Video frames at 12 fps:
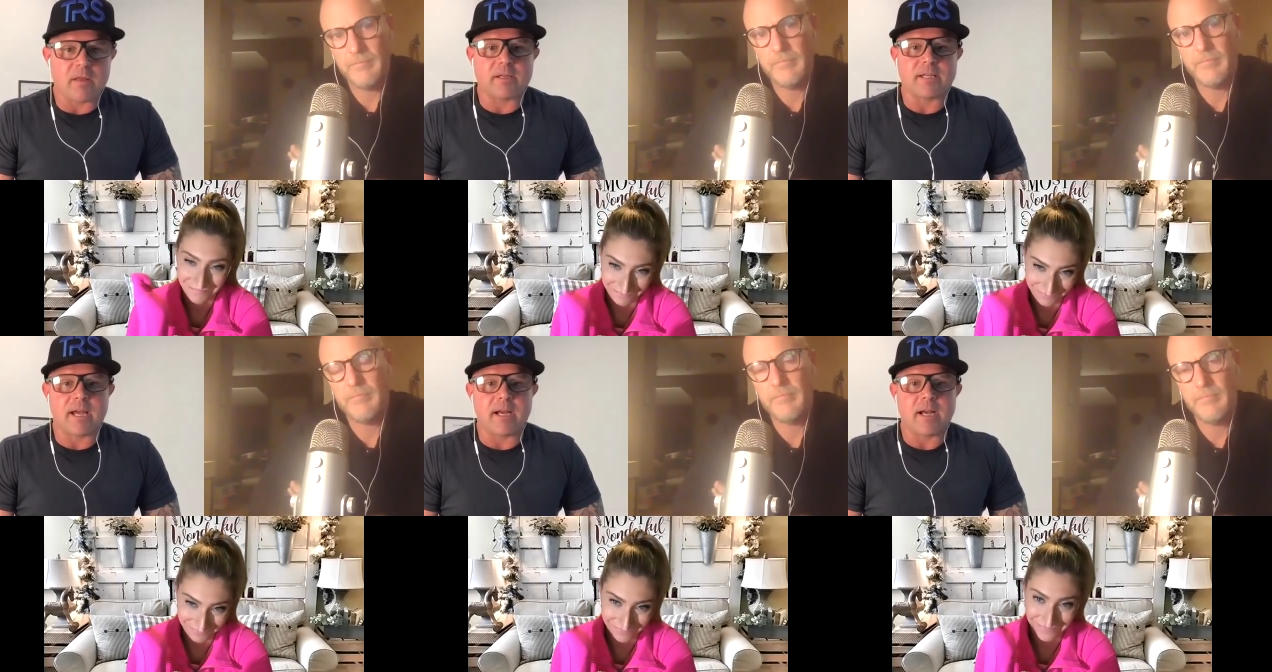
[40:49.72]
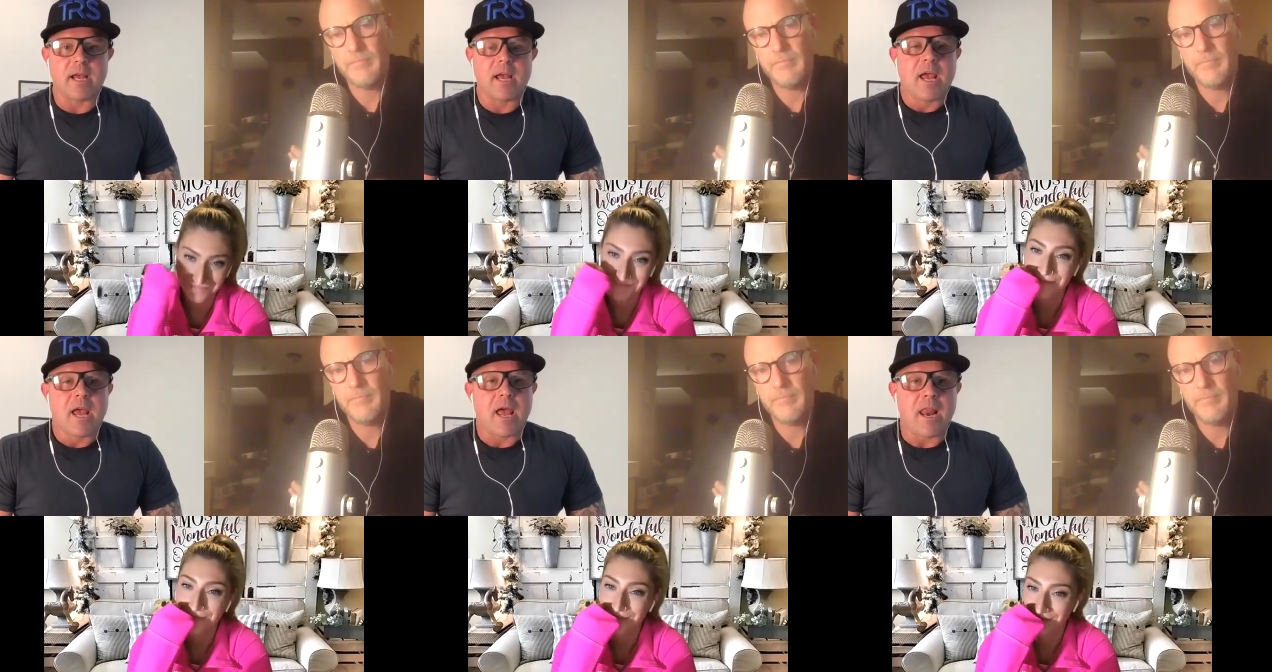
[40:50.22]
Speaker 1: on the site.
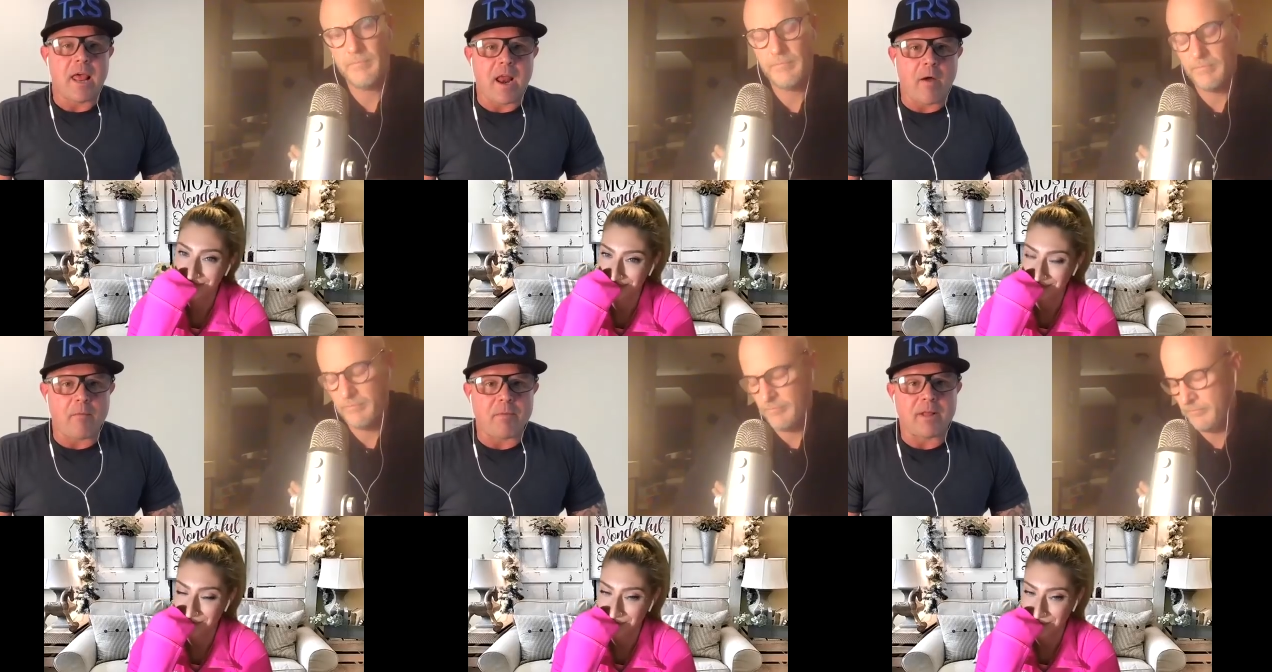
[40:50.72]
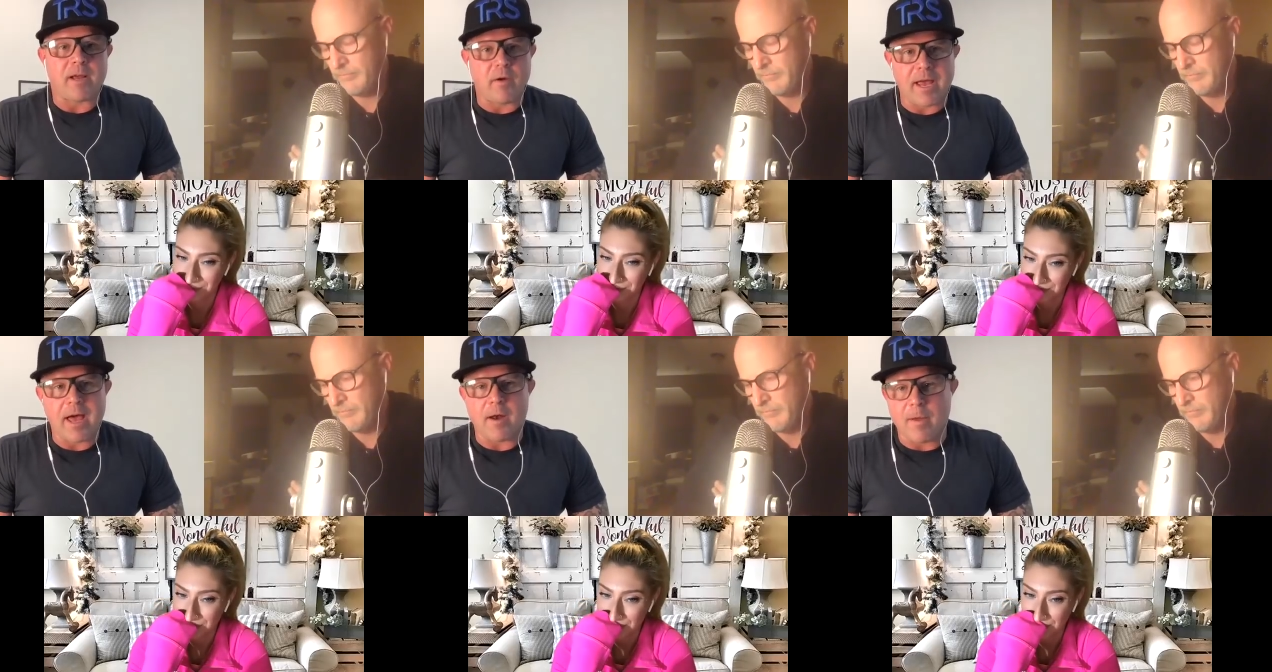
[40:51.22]
And then I would be like,
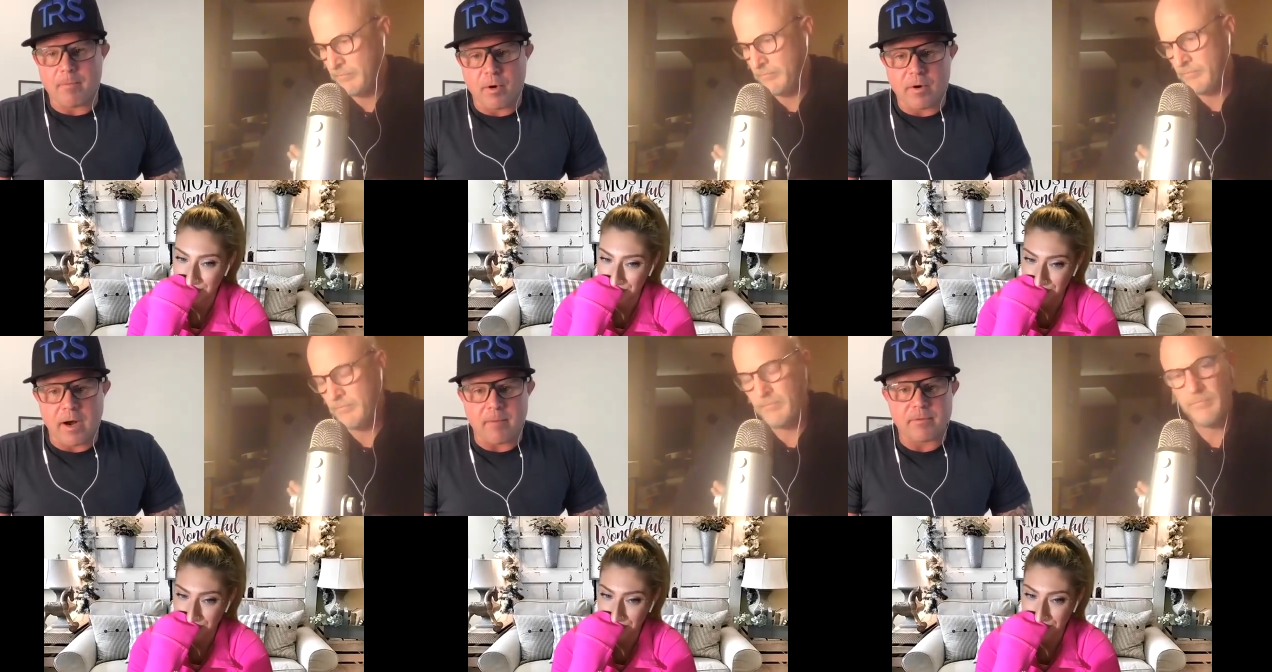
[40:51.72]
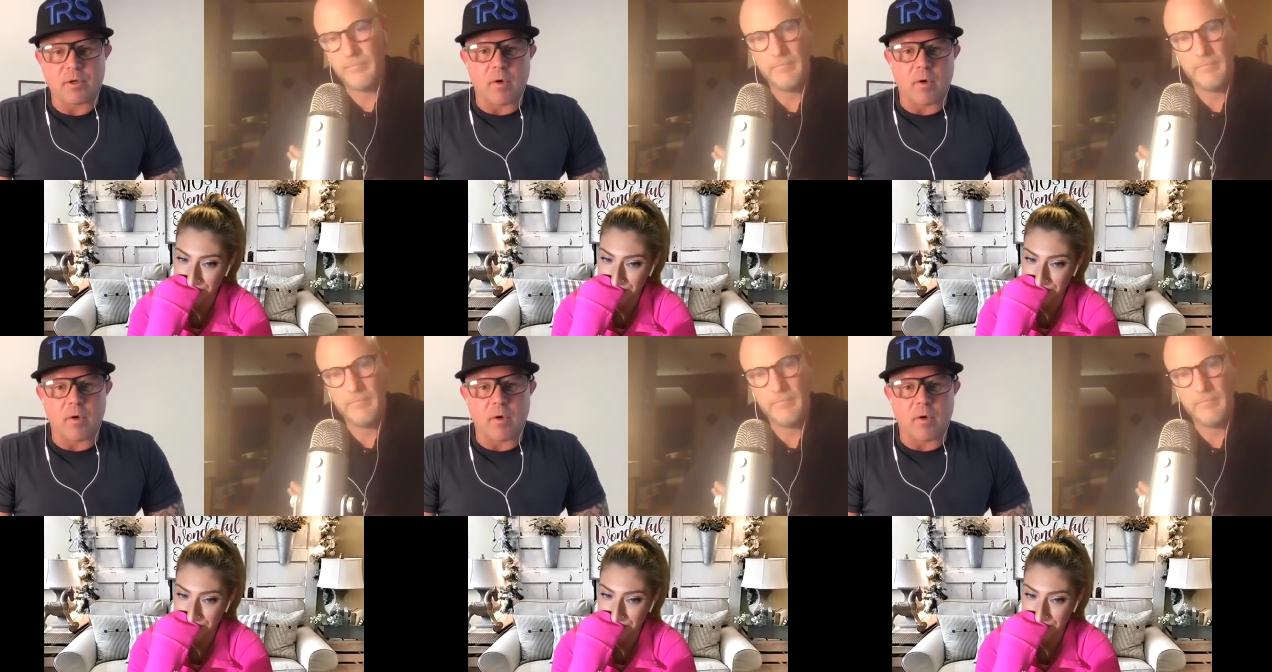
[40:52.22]
okay, how do I program?